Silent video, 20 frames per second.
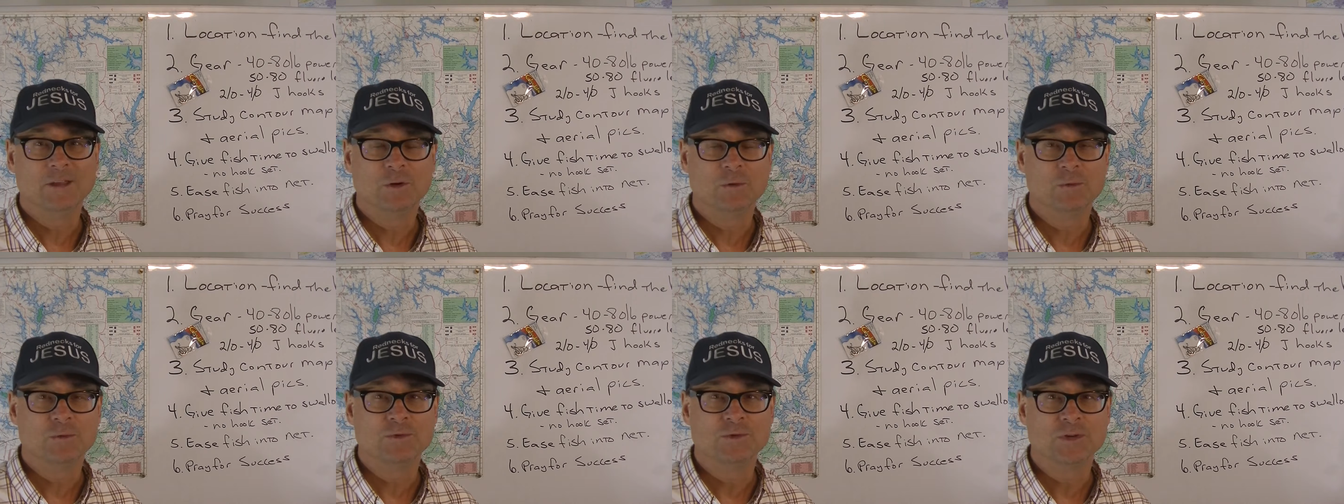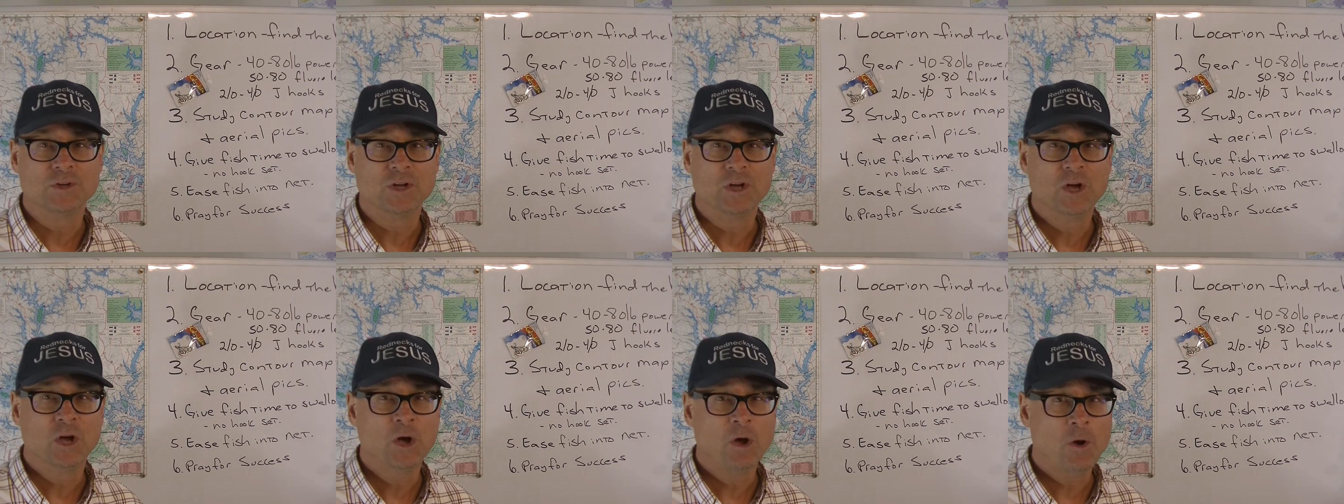there was a
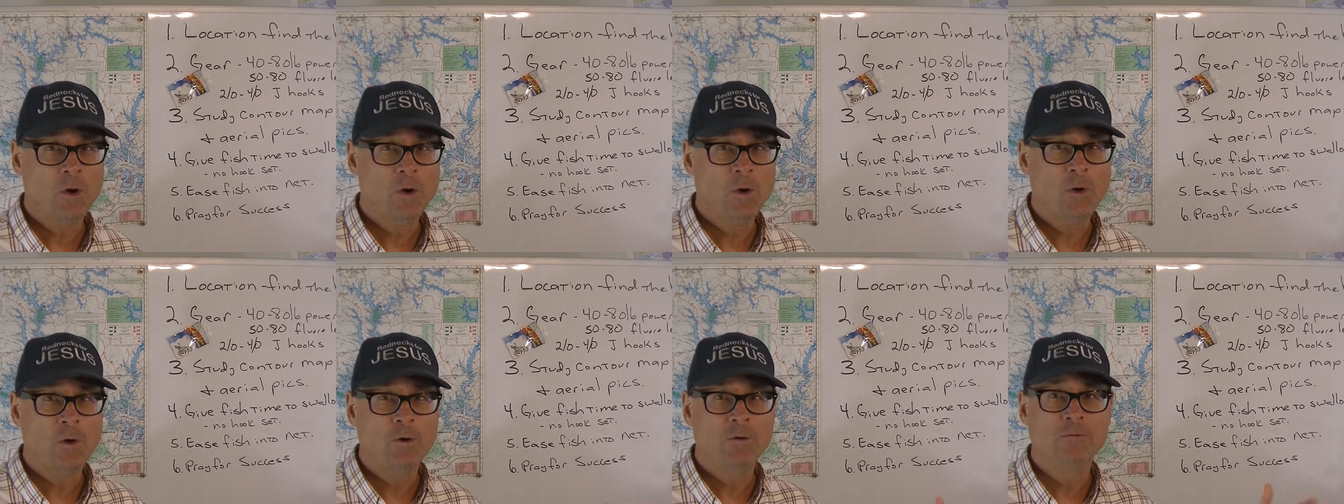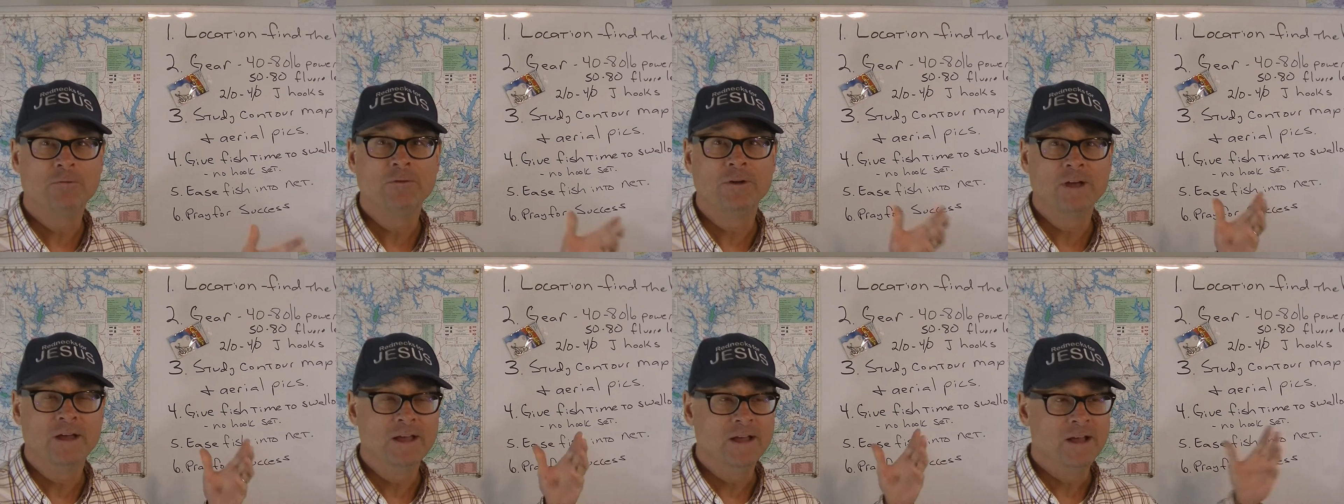
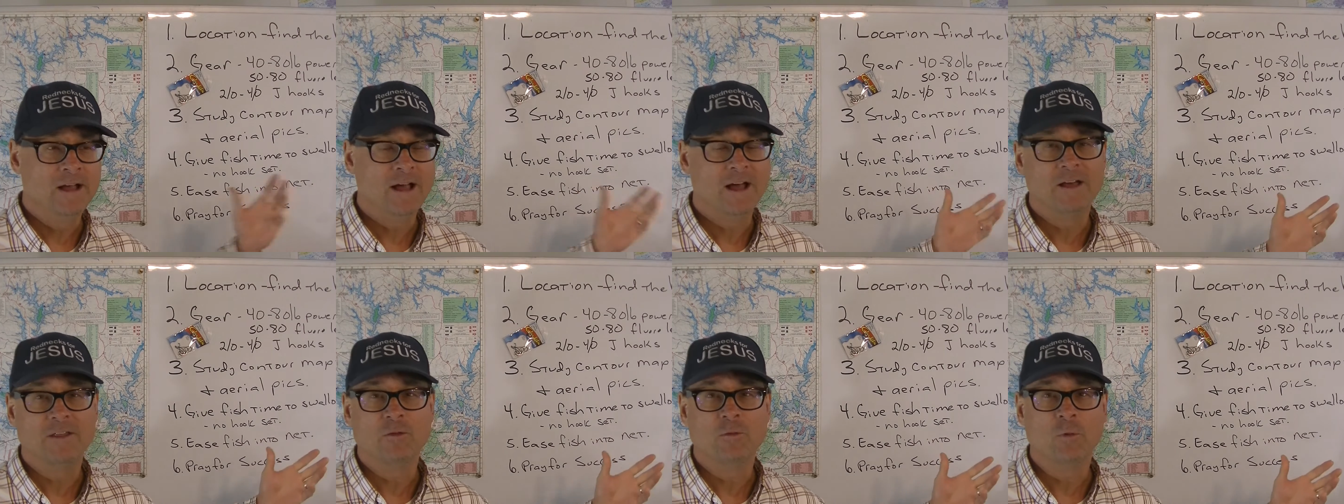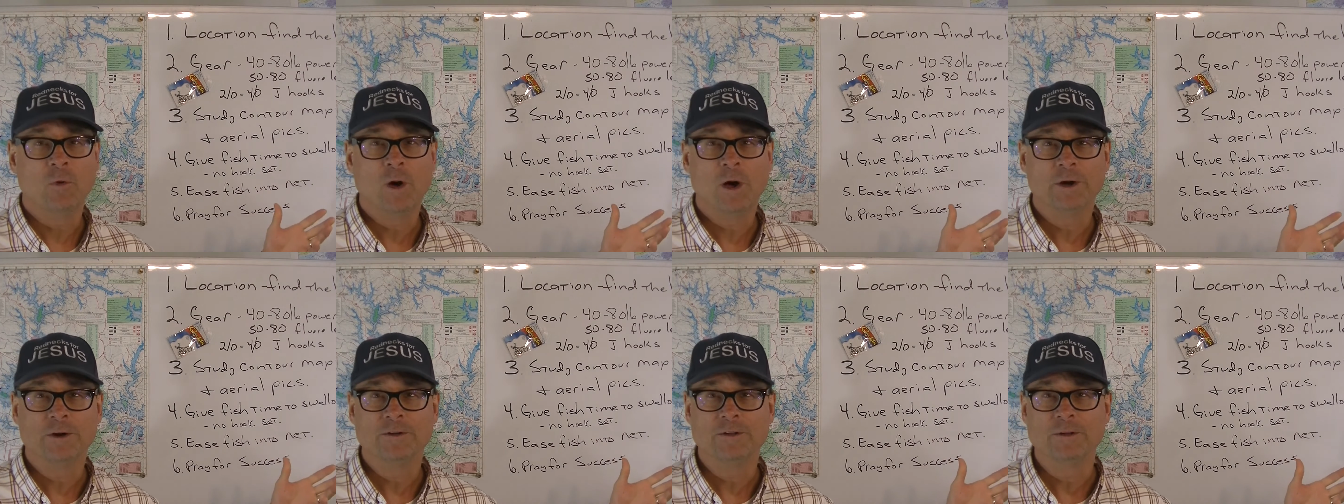cove, the
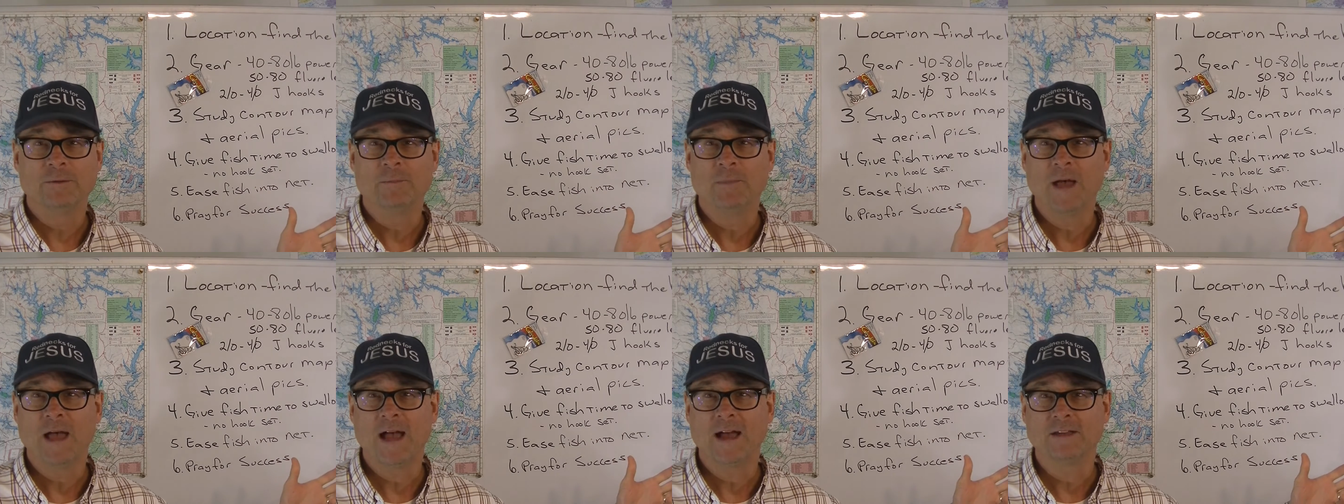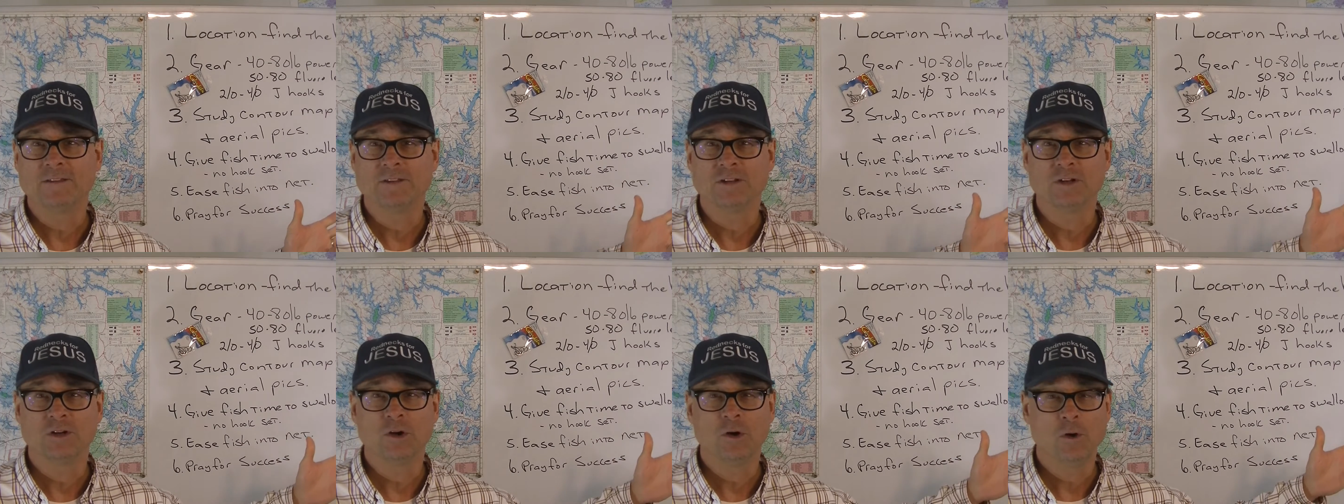water in the back of
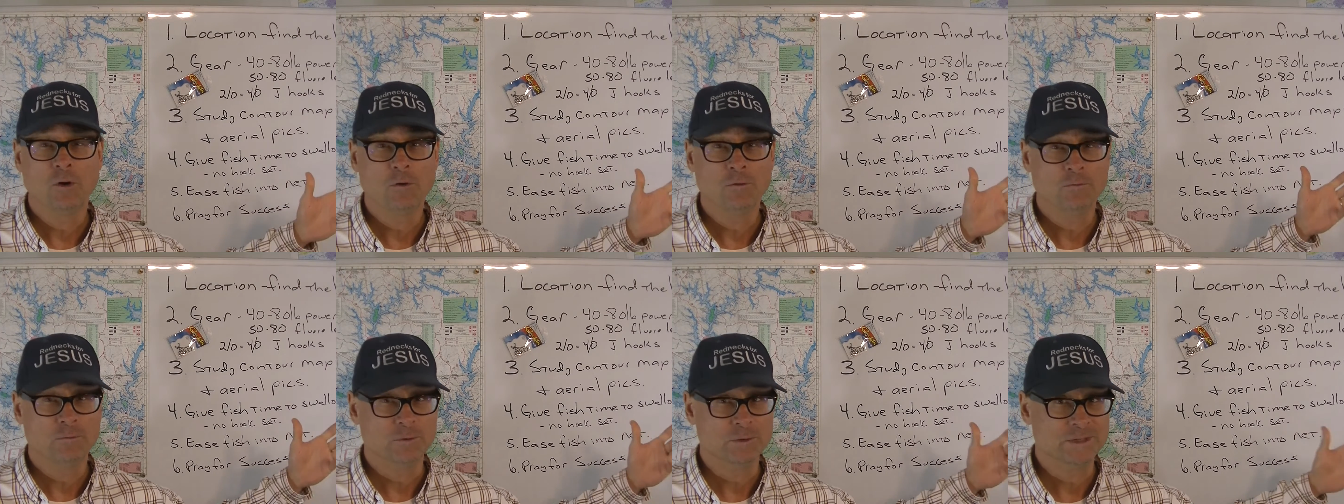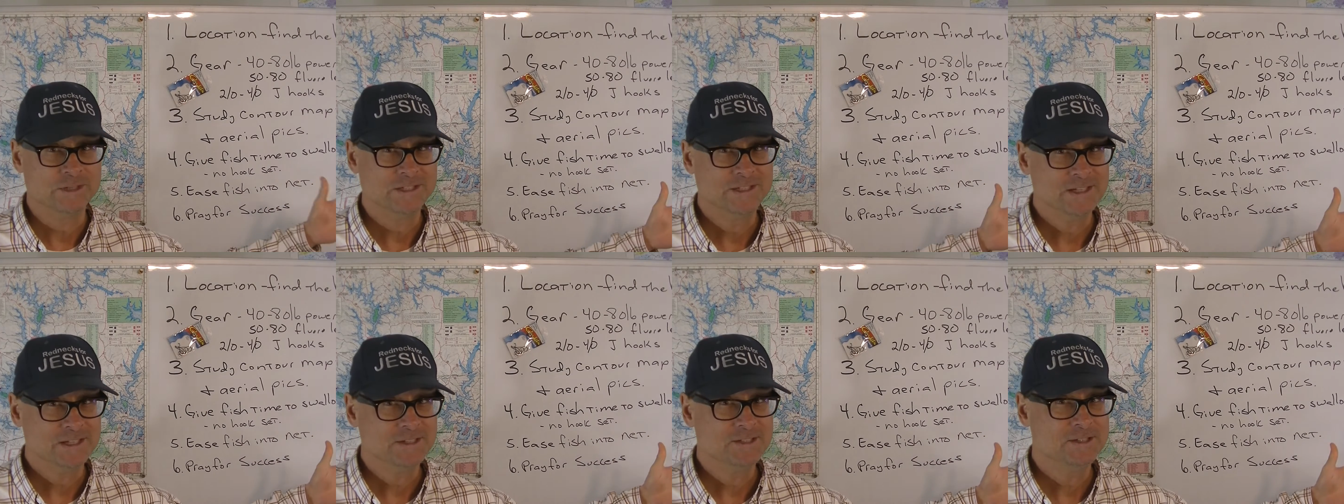the cove was
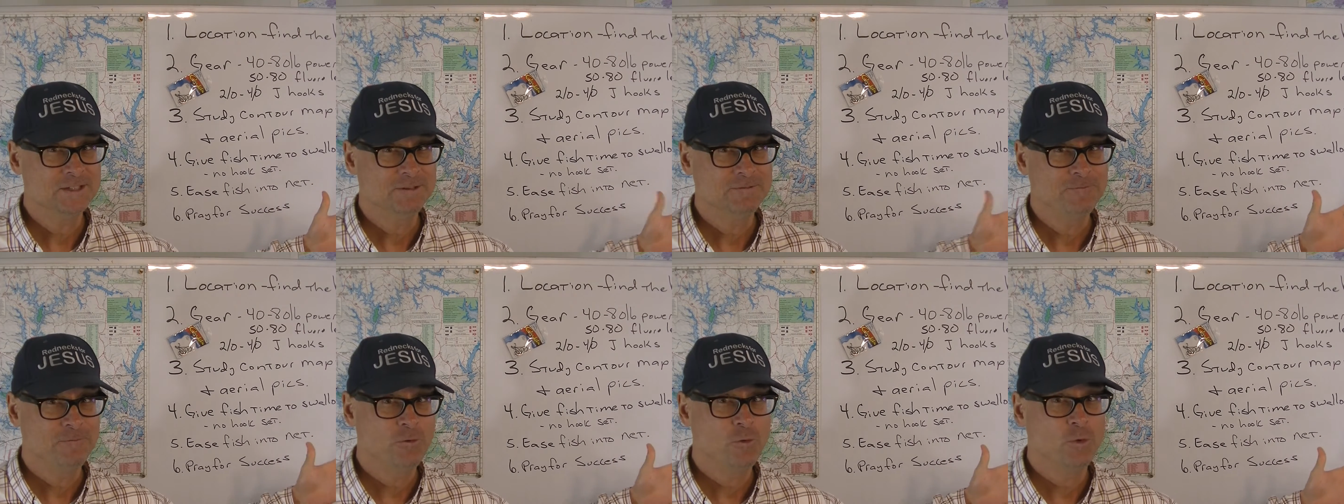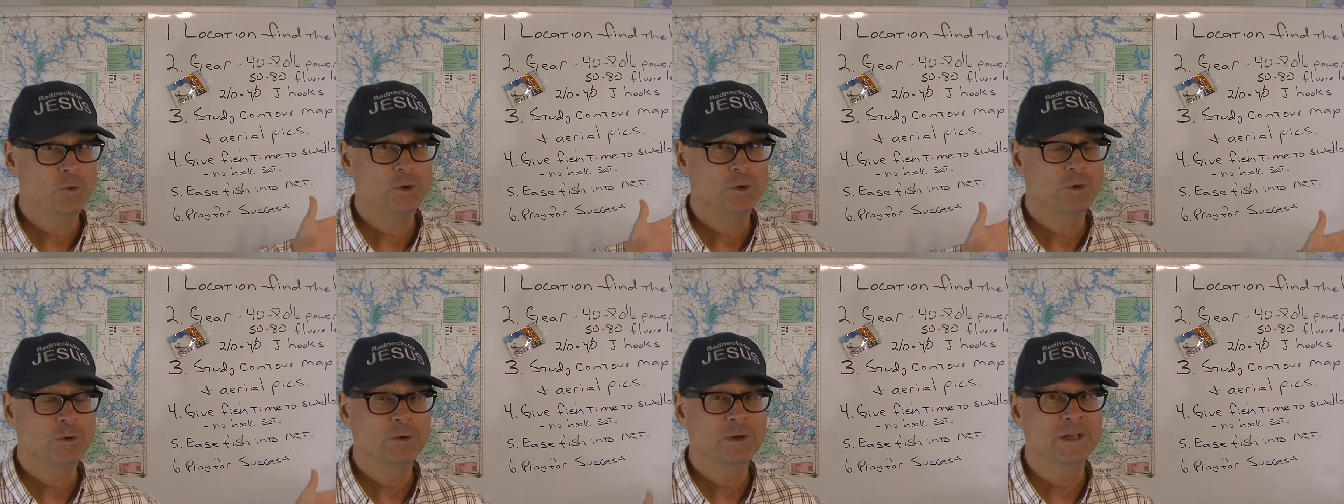64
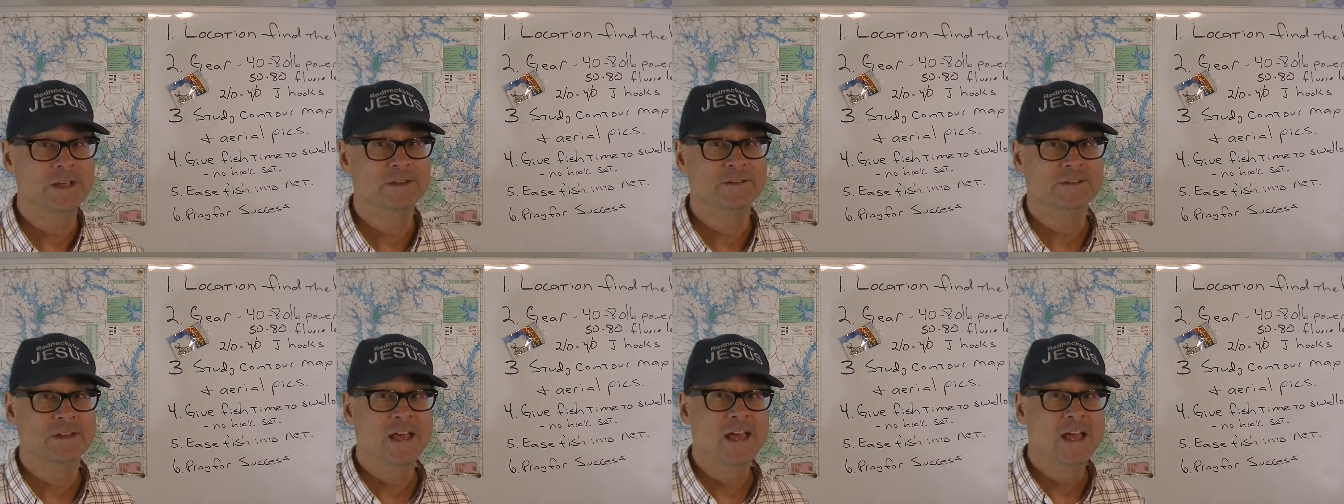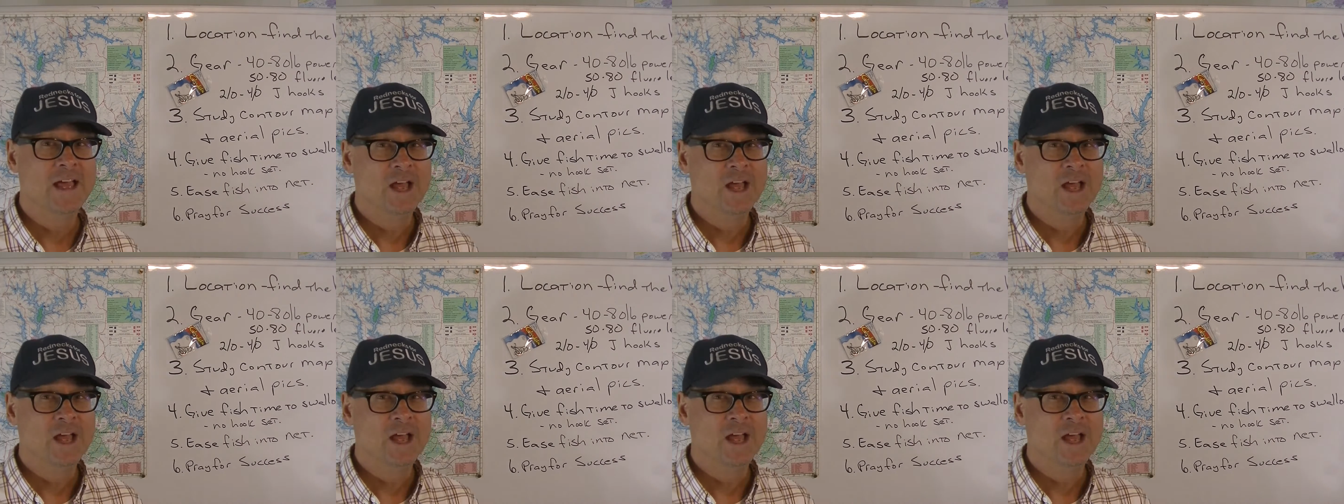degrees.